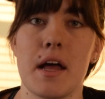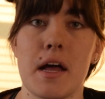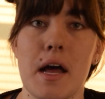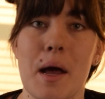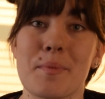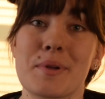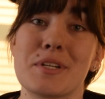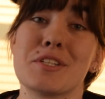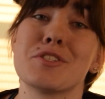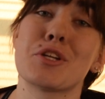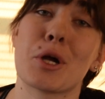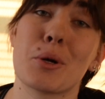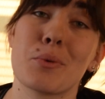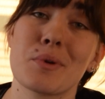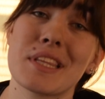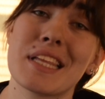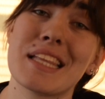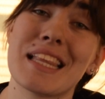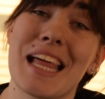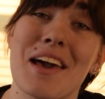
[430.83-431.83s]
I'm going to start
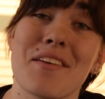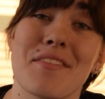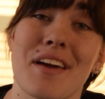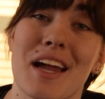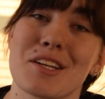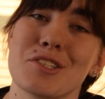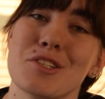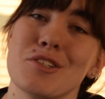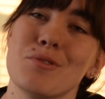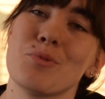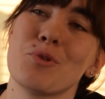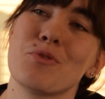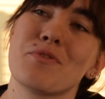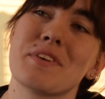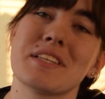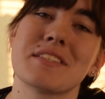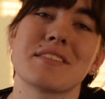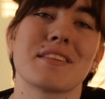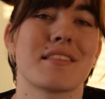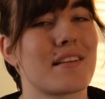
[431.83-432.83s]
with the live action
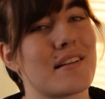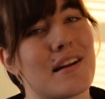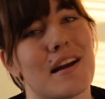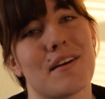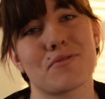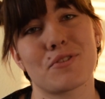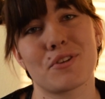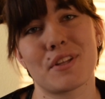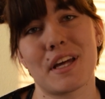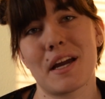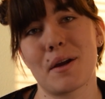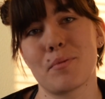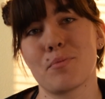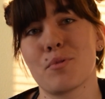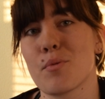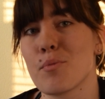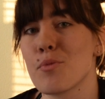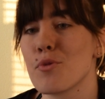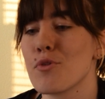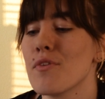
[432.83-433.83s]
movies and then after that I'm
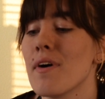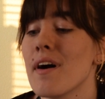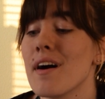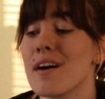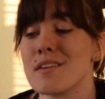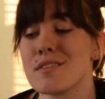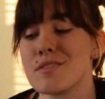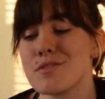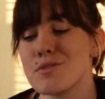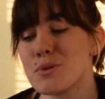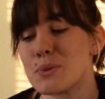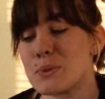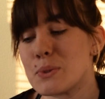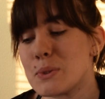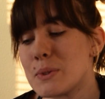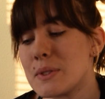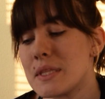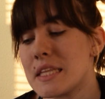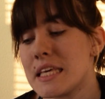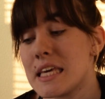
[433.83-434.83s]
going to move on
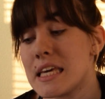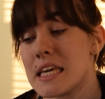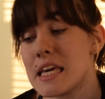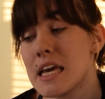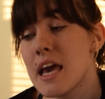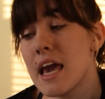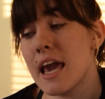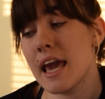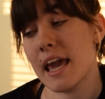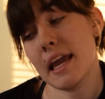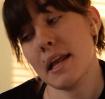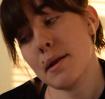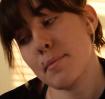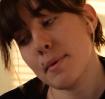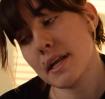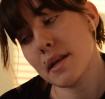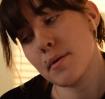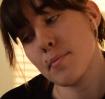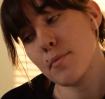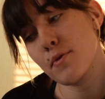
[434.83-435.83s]
to the
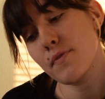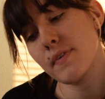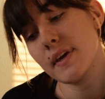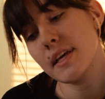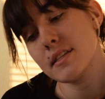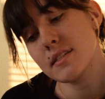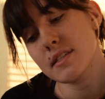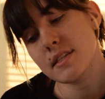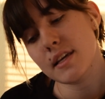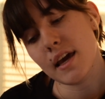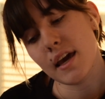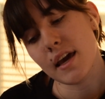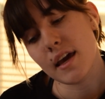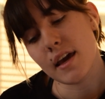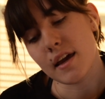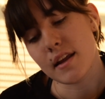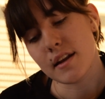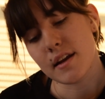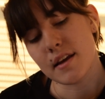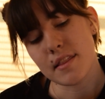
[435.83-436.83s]
animated movies
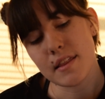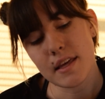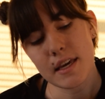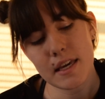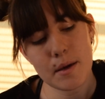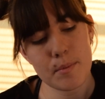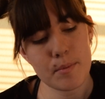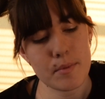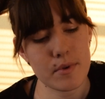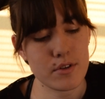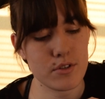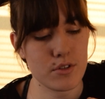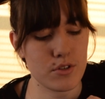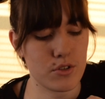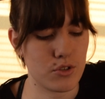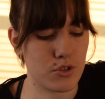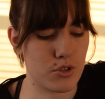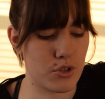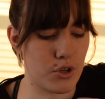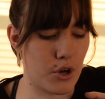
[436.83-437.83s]
and I think I'm going to
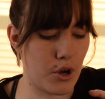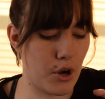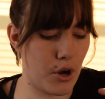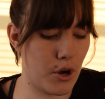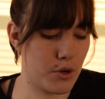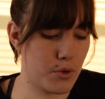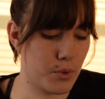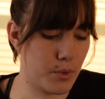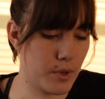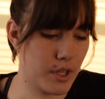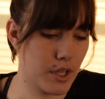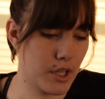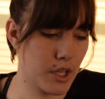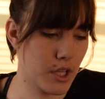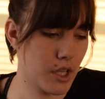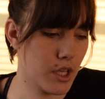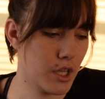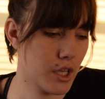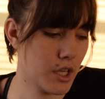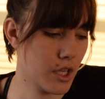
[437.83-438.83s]
start
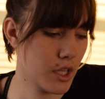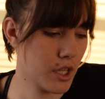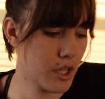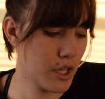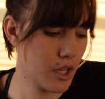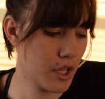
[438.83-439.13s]
with...